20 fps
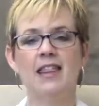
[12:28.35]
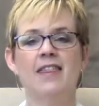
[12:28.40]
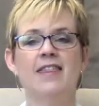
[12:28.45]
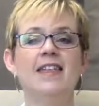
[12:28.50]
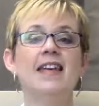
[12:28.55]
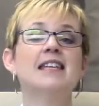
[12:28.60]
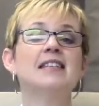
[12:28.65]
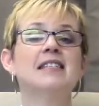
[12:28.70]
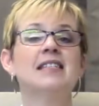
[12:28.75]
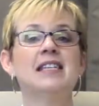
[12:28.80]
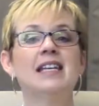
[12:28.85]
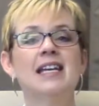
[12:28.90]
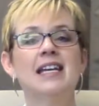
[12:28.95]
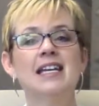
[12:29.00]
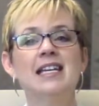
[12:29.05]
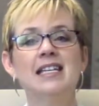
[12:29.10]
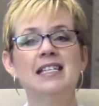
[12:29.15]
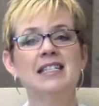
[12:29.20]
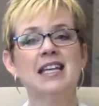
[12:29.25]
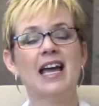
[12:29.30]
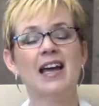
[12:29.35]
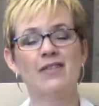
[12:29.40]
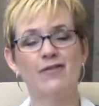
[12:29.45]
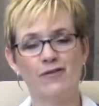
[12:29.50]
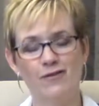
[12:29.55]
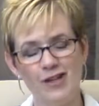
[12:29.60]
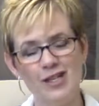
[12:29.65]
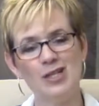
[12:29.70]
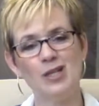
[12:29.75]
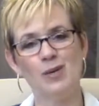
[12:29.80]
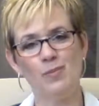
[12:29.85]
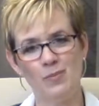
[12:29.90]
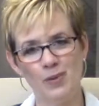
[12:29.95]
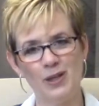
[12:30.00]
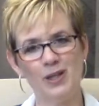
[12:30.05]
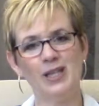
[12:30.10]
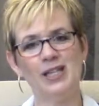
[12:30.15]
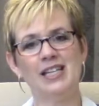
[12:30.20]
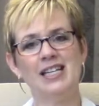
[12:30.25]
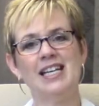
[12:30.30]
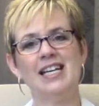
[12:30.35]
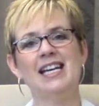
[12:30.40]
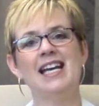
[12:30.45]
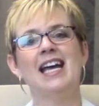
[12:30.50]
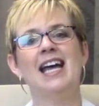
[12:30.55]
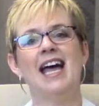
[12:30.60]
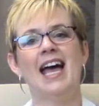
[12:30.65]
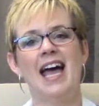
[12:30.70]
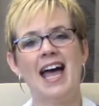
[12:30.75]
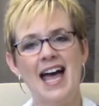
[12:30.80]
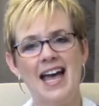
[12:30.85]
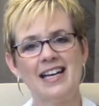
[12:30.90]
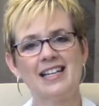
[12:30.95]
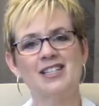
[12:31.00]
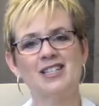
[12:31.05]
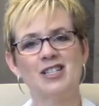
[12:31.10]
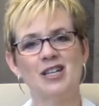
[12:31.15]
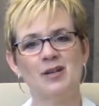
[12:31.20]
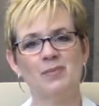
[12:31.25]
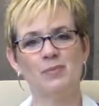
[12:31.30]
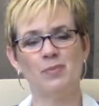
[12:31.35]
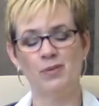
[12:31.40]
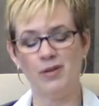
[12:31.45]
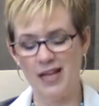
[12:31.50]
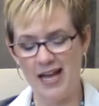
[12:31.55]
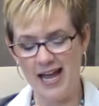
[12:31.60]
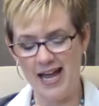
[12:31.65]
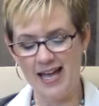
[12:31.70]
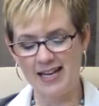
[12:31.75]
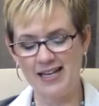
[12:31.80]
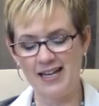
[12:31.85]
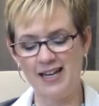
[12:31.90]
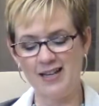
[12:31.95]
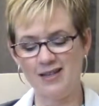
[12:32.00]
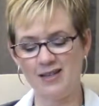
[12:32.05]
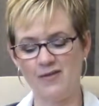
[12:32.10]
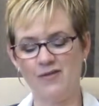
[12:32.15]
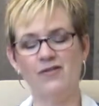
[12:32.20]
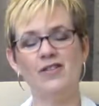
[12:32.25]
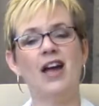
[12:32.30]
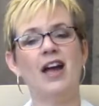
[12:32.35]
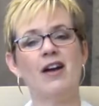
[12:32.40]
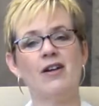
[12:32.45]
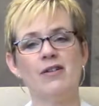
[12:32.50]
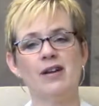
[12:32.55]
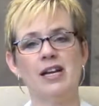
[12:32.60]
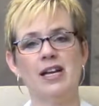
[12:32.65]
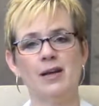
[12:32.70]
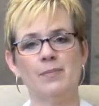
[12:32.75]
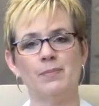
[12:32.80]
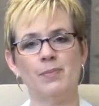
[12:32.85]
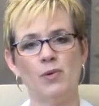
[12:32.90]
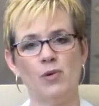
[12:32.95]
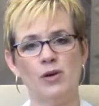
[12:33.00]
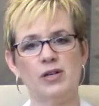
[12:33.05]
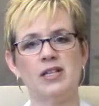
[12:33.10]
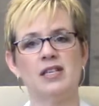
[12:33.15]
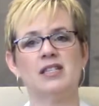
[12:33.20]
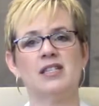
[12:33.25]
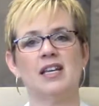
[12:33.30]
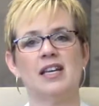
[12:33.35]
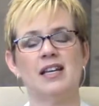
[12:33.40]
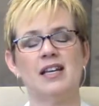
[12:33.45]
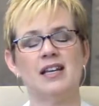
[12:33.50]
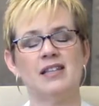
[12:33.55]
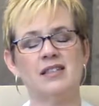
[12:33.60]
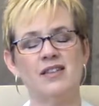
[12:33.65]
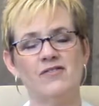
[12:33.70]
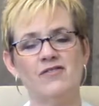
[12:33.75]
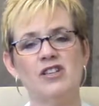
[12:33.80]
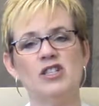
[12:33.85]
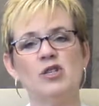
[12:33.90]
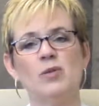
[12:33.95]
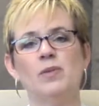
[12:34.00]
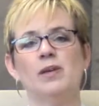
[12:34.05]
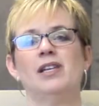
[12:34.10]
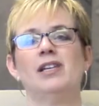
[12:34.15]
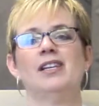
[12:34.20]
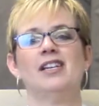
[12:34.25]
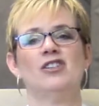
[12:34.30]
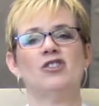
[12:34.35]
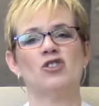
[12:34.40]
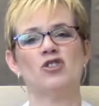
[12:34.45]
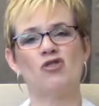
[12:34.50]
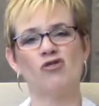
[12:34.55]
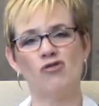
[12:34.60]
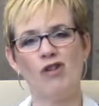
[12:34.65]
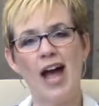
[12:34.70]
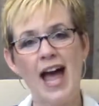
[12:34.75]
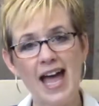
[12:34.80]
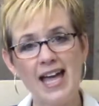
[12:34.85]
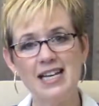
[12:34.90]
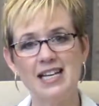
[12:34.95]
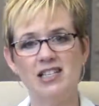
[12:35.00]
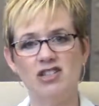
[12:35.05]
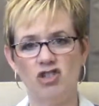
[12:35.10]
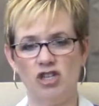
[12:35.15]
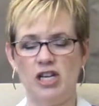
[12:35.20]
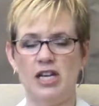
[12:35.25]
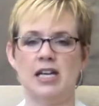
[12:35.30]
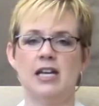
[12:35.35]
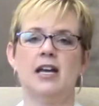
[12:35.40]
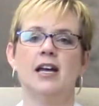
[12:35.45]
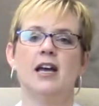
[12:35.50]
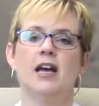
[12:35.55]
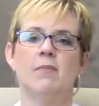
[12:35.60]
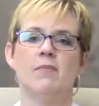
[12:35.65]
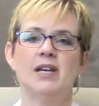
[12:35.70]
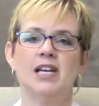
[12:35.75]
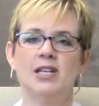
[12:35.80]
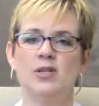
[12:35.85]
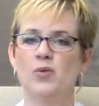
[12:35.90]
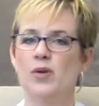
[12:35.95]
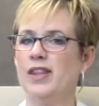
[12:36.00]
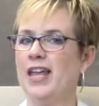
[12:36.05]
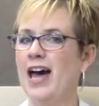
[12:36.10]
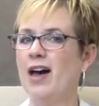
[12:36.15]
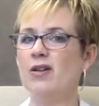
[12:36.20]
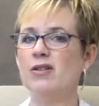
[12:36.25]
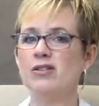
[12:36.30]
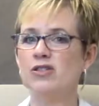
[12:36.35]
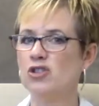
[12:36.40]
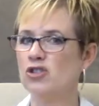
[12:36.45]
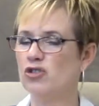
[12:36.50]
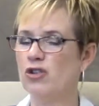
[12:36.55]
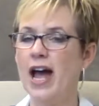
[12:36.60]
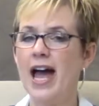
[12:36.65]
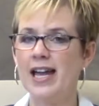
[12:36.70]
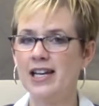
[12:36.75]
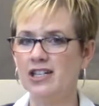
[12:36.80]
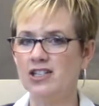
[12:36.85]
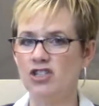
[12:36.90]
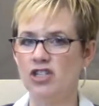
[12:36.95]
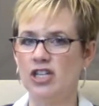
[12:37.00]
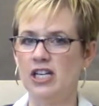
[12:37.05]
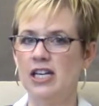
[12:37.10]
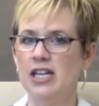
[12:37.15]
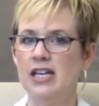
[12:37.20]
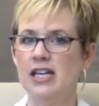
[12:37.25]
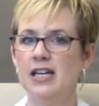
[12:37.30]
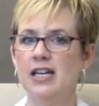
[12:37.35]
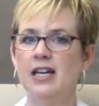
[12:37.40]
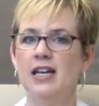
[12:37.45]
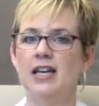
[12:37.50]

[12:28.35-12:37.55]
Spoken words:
This is a visibility action plan. It's very important. It's a visibility strategy, because without a strategy,